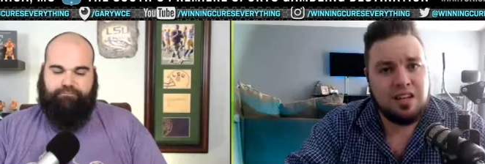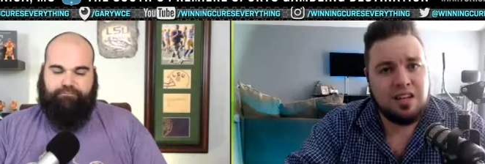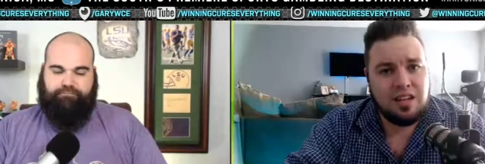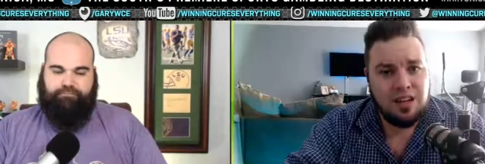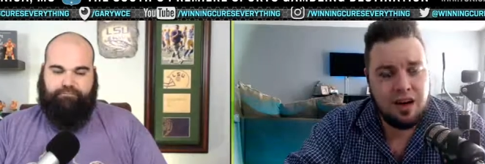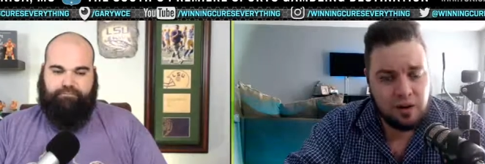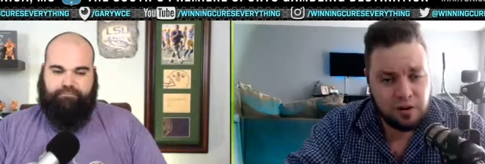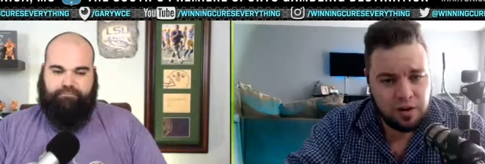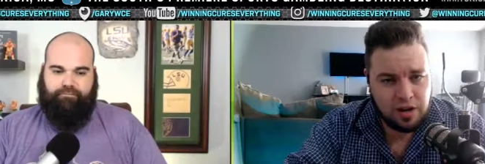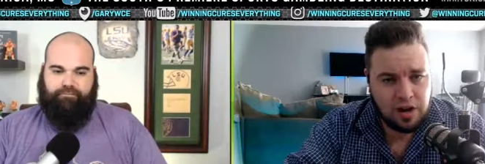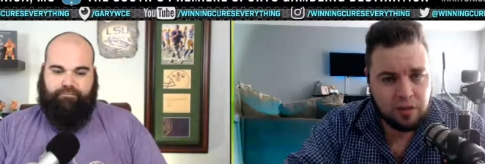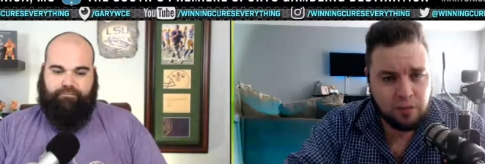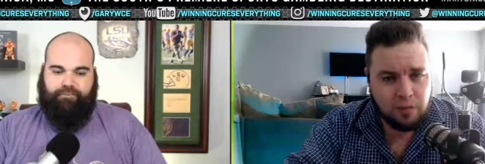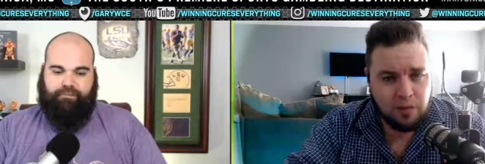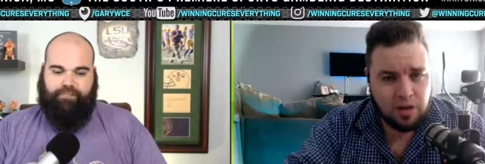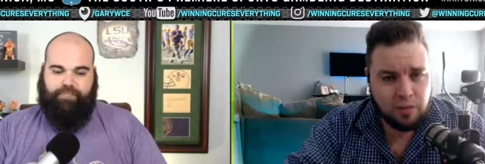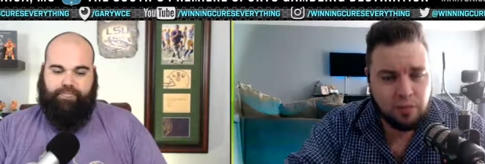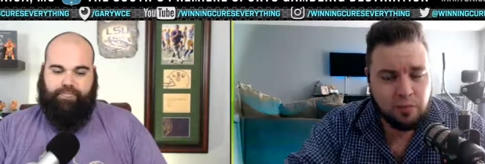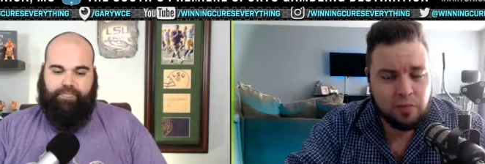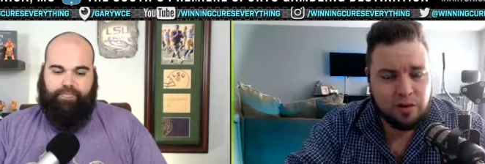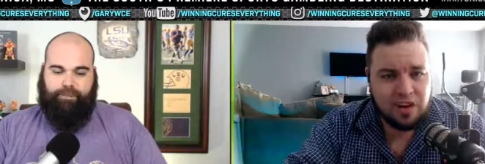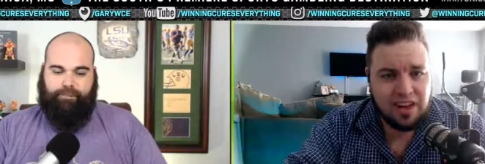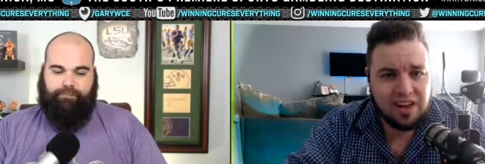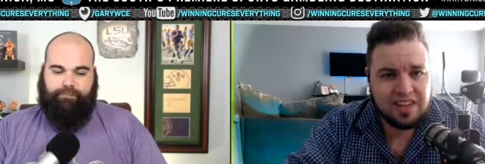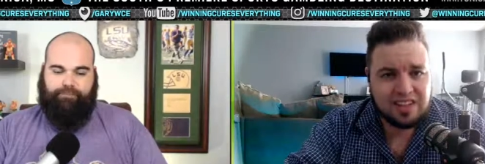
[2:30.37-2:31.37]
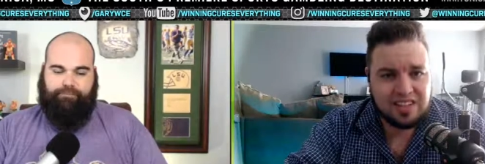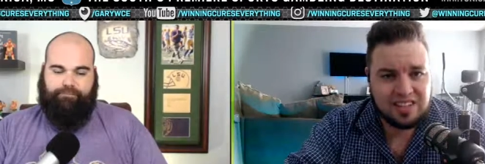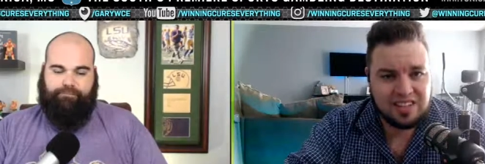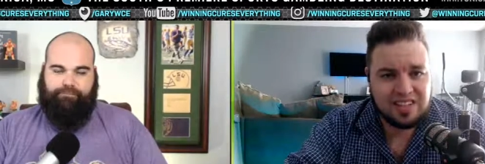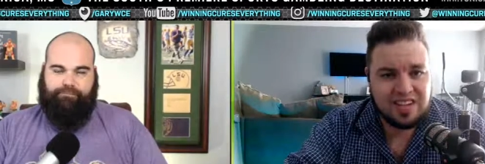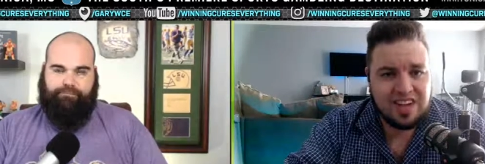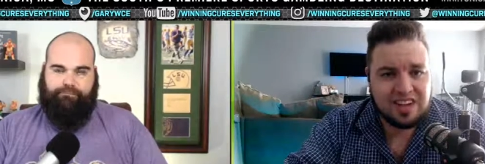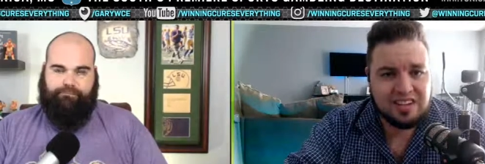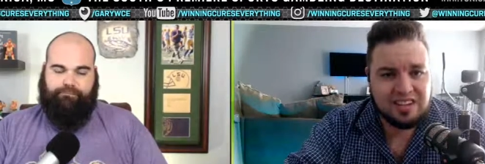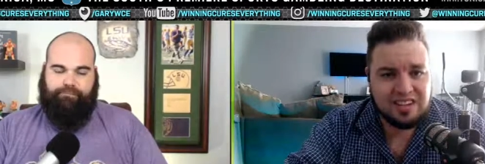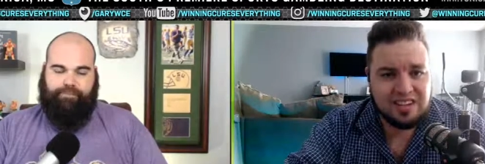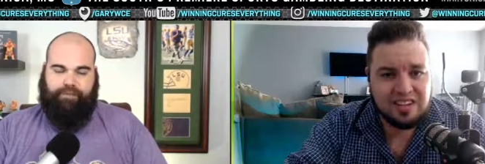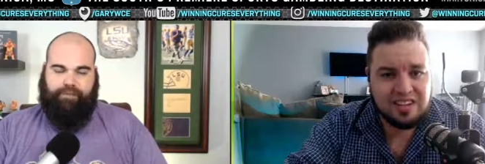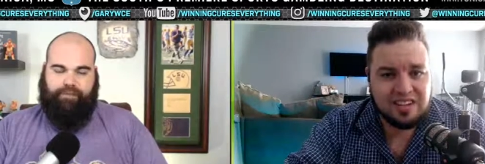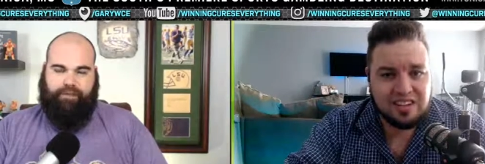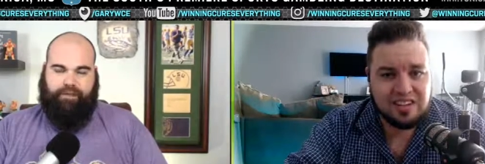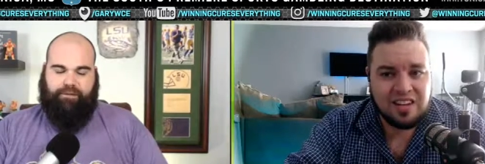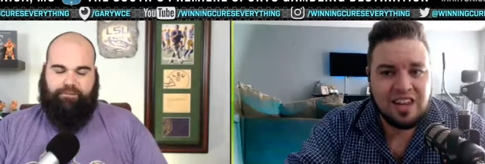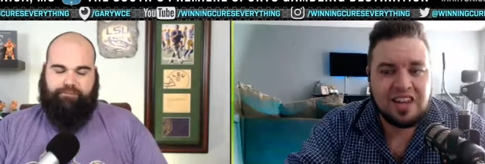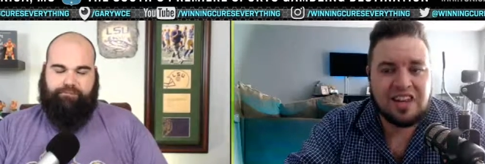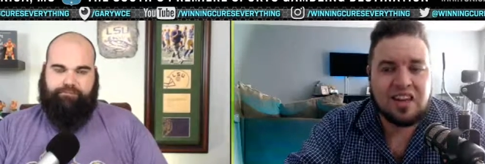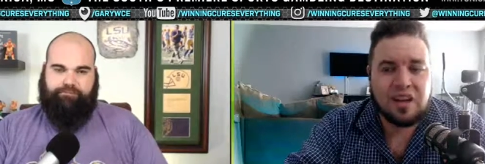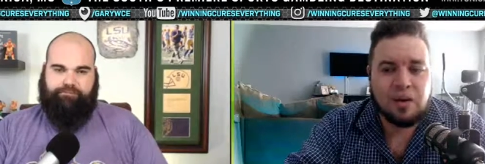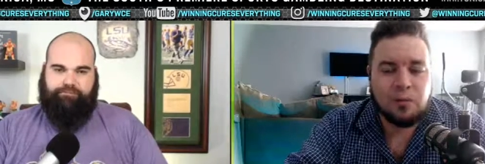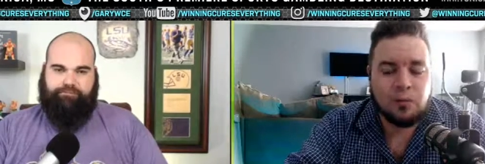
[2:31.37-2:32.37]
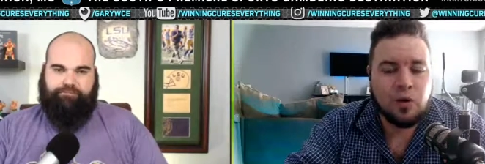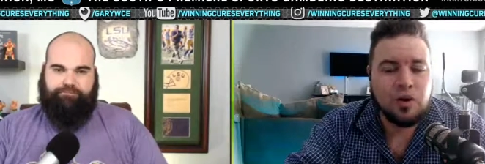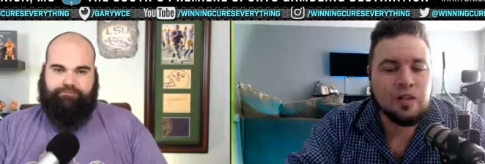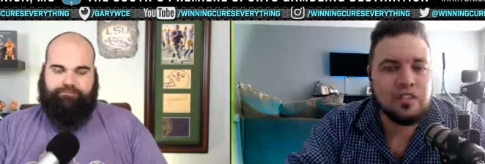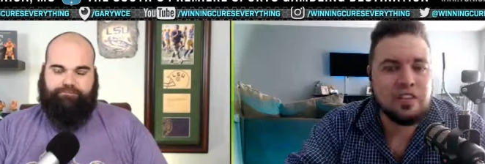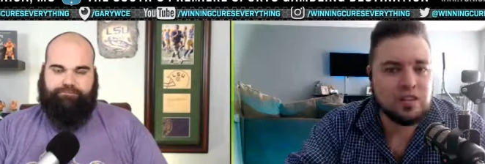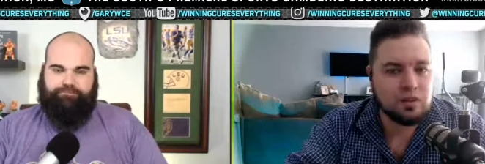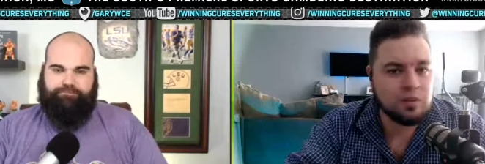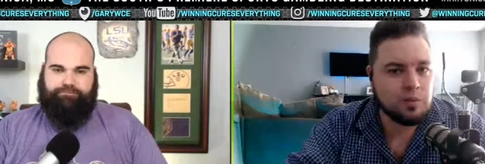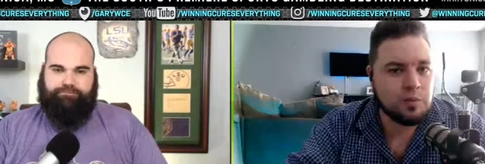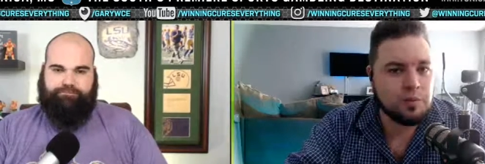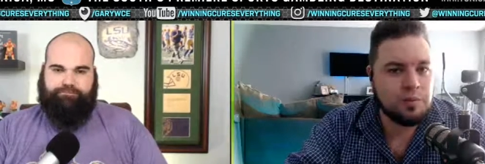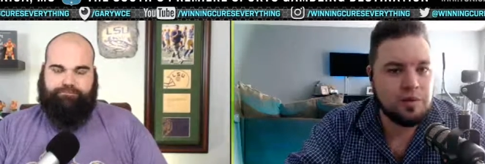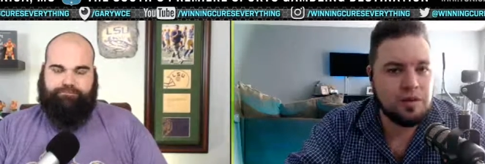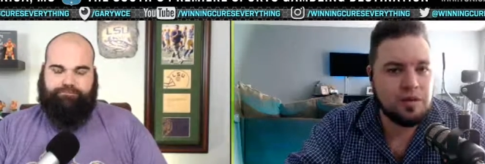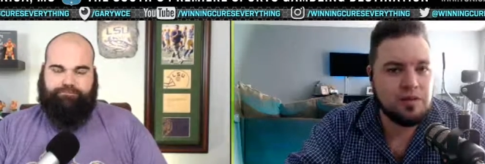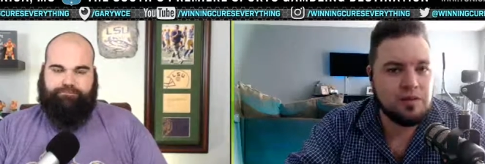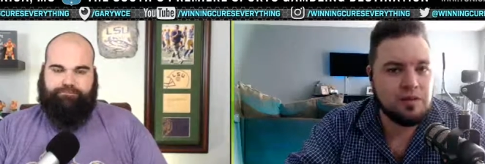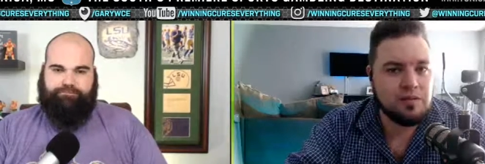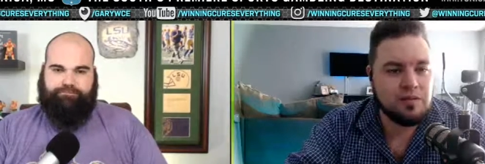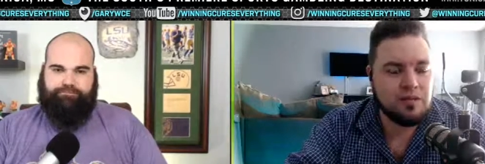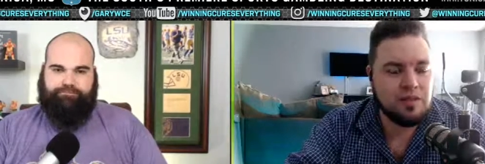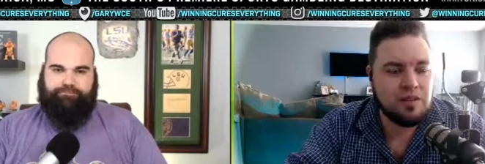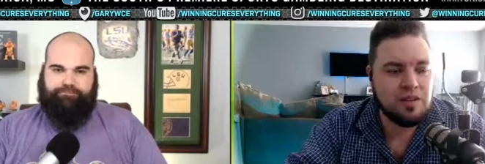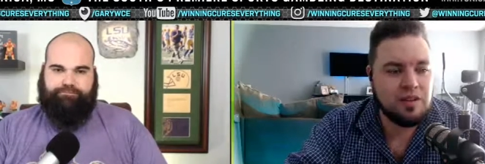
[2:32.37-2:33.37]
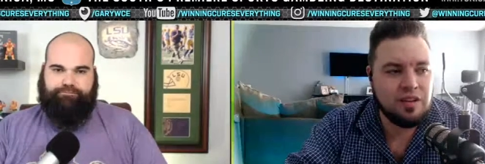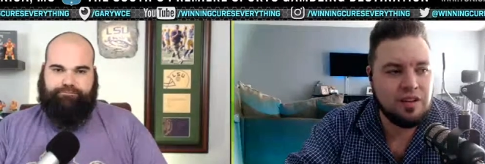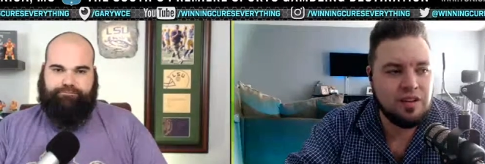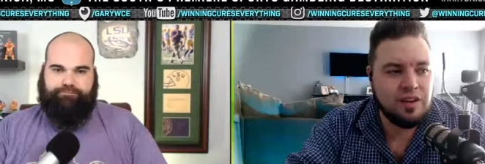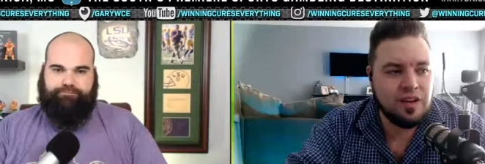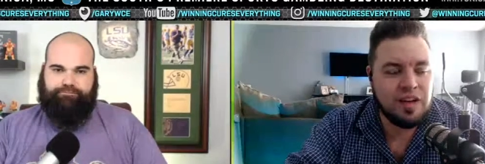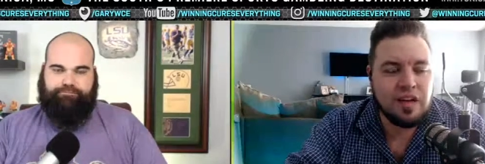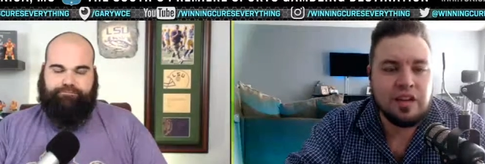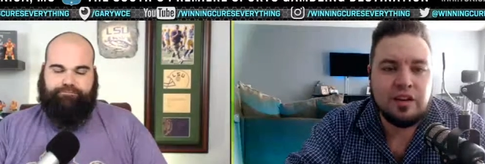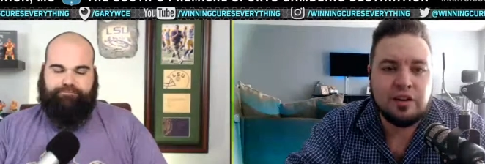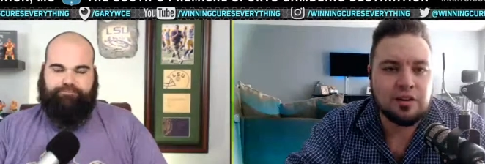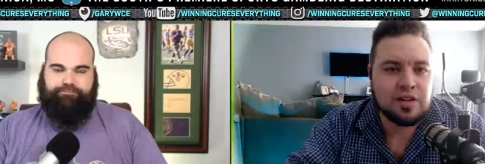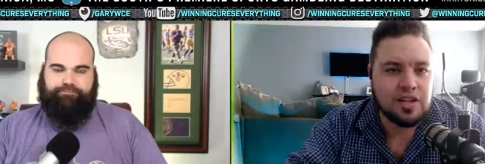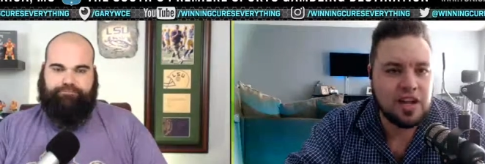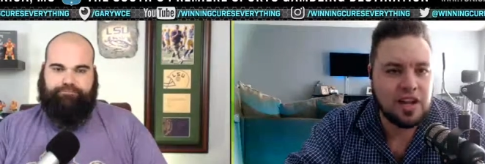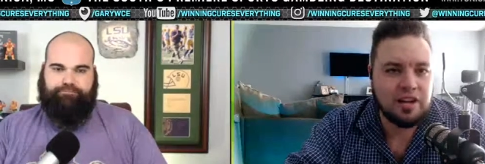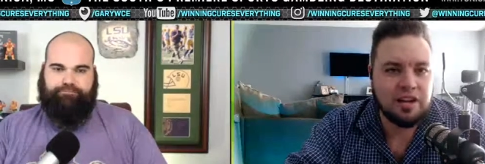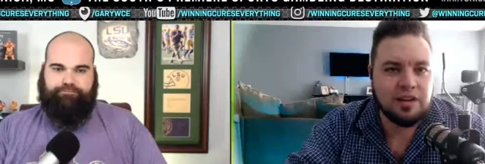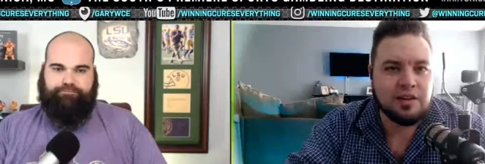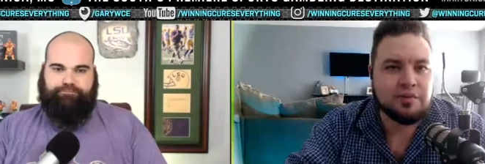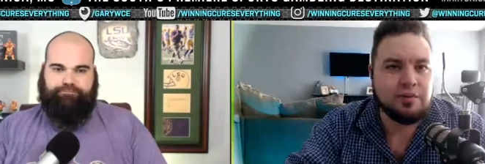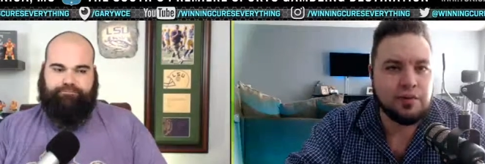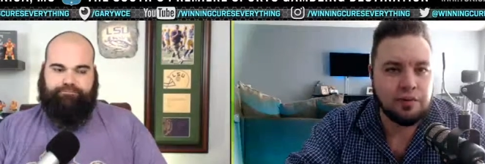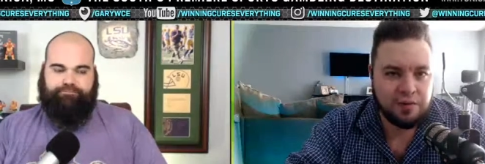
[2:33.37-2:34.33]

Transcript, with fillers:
Speaker 1: okay, we, we like this idea. Like, one, this would be entertaining for